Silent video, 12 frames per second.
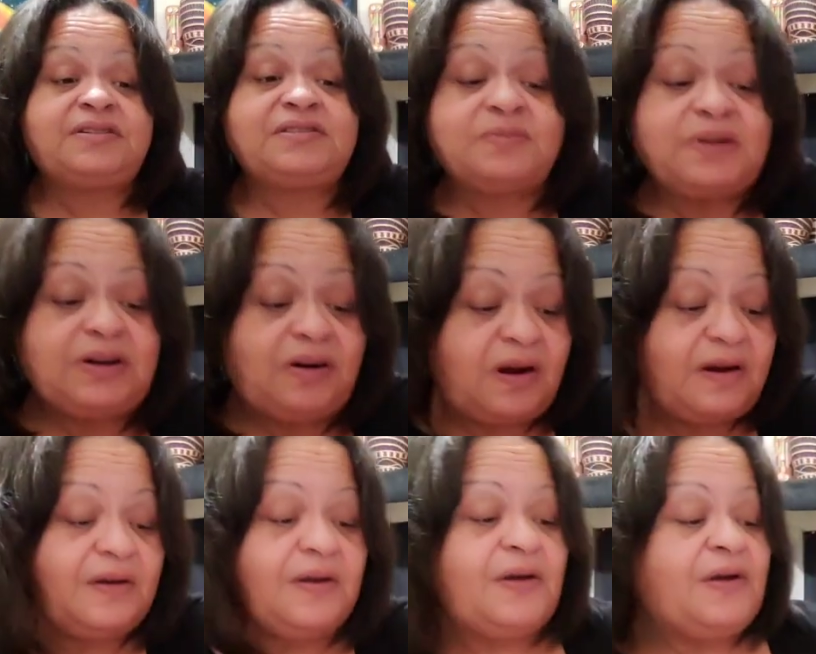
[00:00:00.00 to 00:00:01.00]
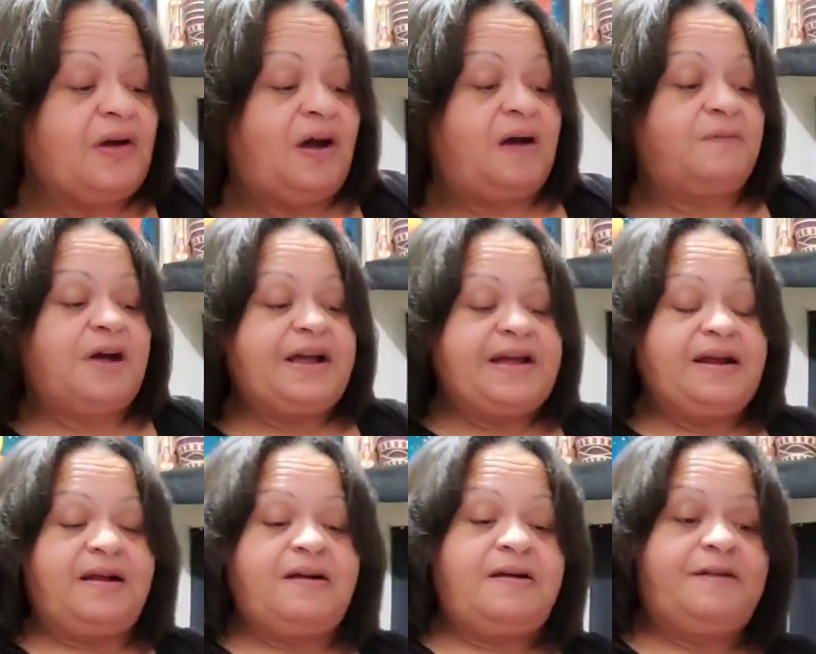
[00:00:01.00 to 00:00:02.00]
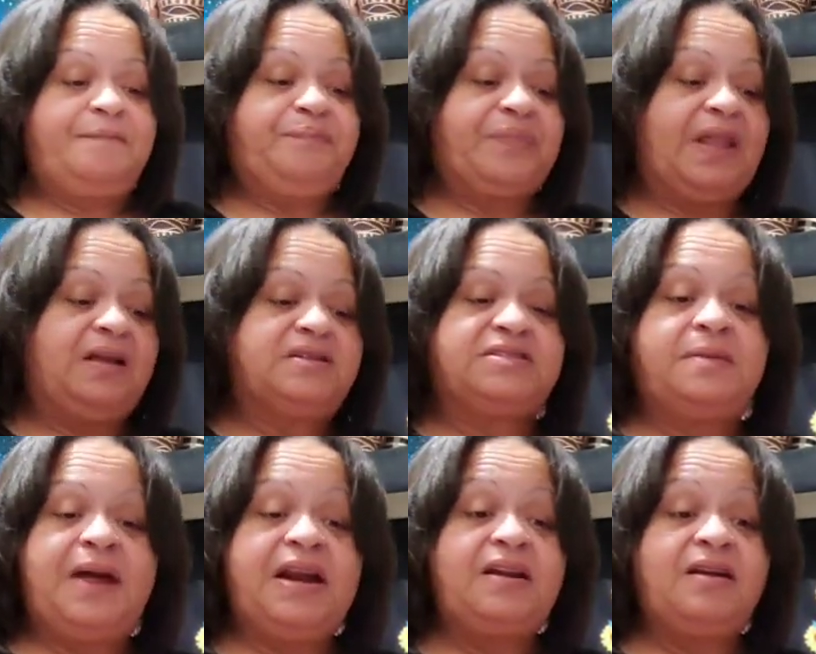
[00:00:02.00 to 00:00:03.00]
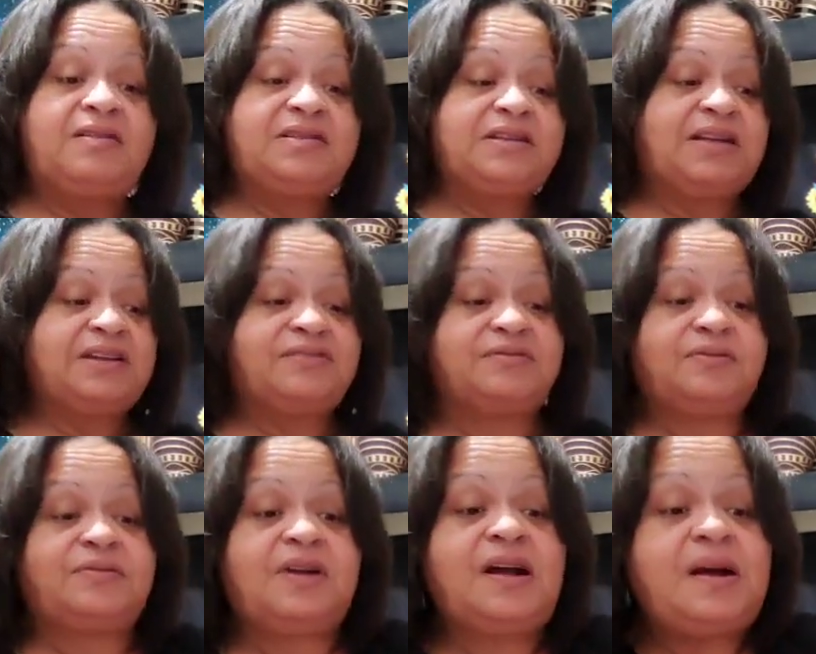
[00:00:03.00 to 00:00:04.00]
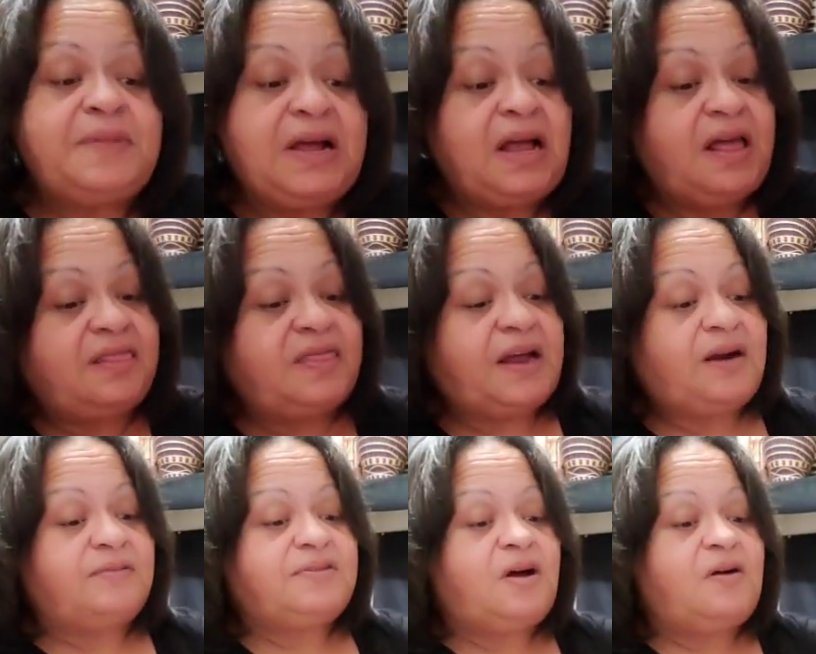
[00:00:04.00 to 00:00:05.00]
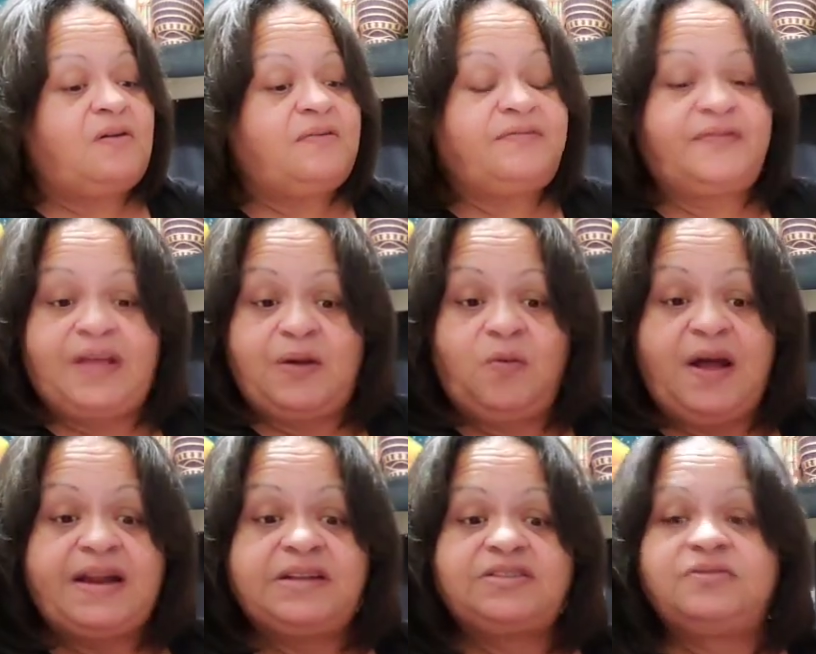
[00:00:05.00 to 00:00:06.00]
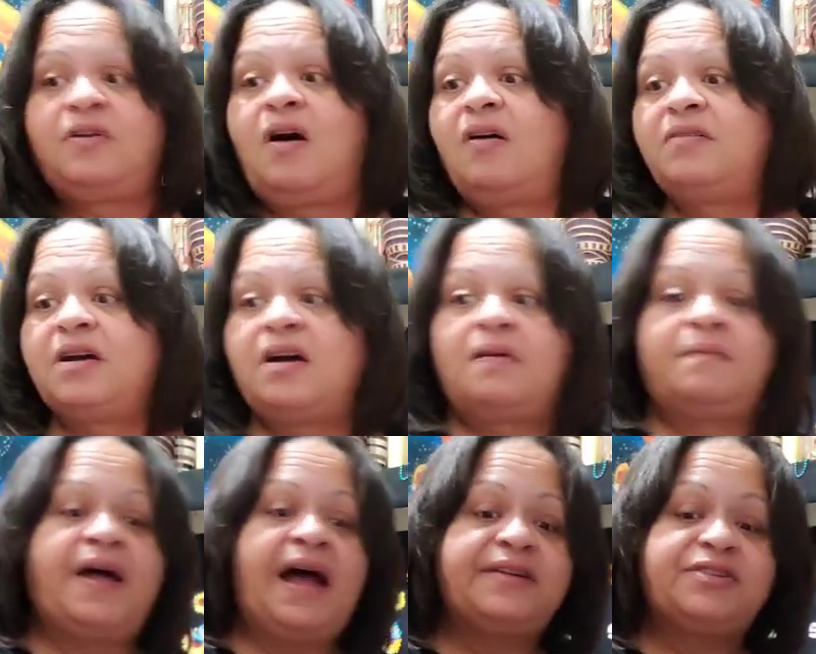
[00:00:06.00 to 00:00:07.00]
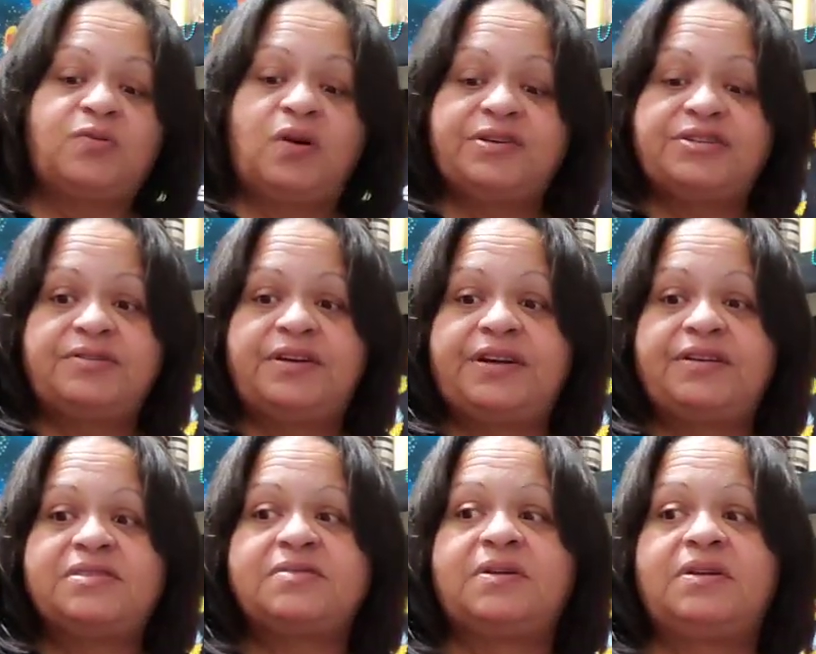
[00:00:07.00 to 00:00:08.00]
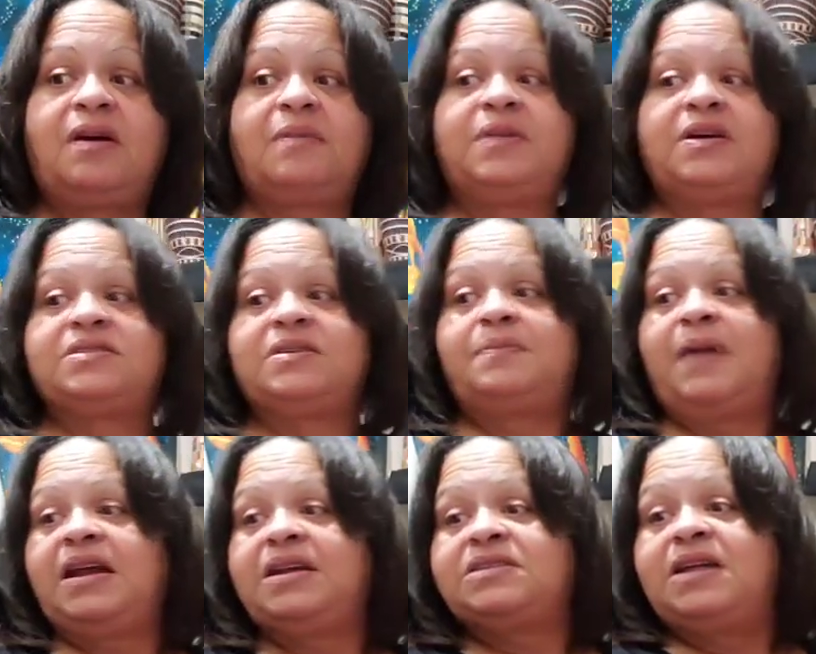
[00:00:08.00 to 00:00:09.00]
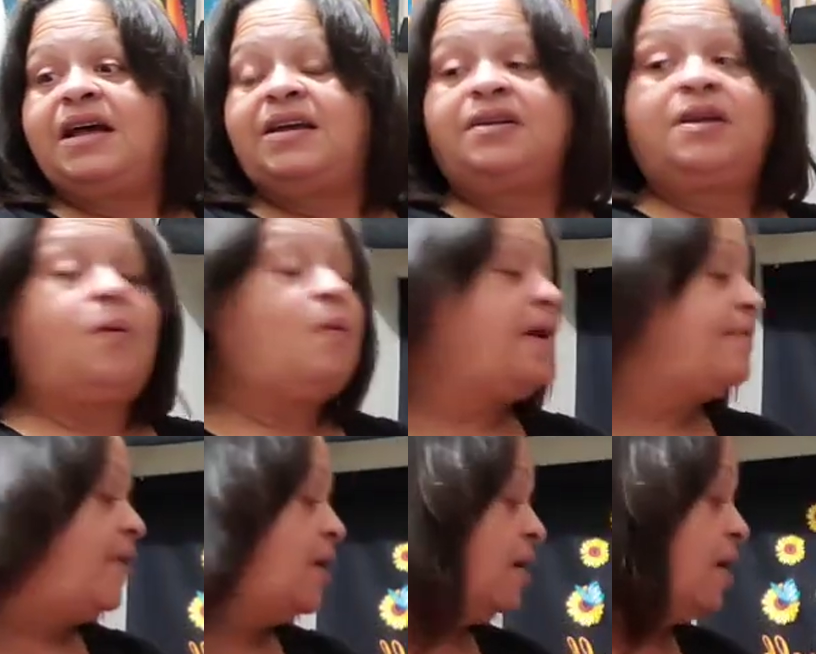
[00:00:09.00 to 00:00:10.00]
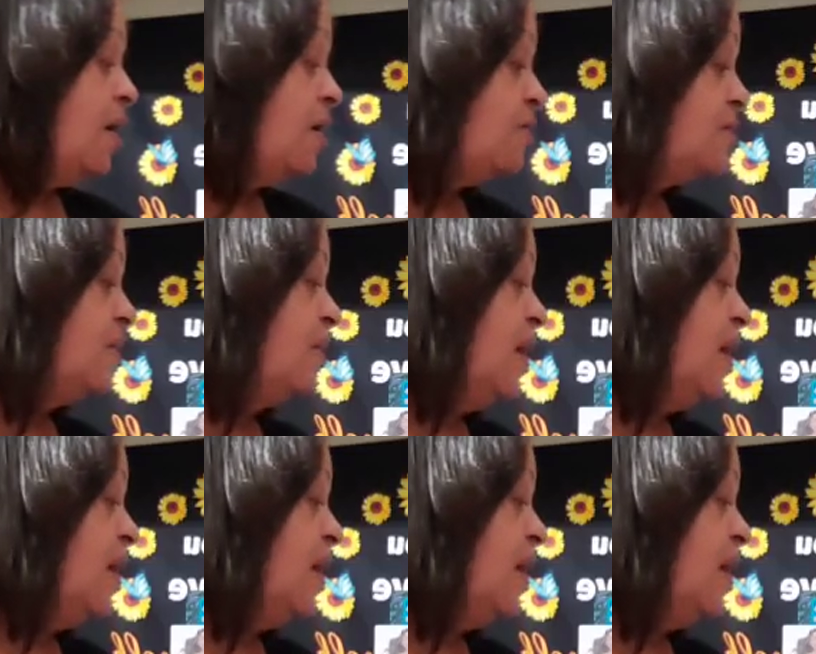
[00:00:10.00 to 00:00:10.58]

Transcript: here, sweetheart. All right? Um, if somebody knows that they screwed up, they don't know if they waited too long to come back towards you here, sweetheart. But somebody is like, you know what, Virgo,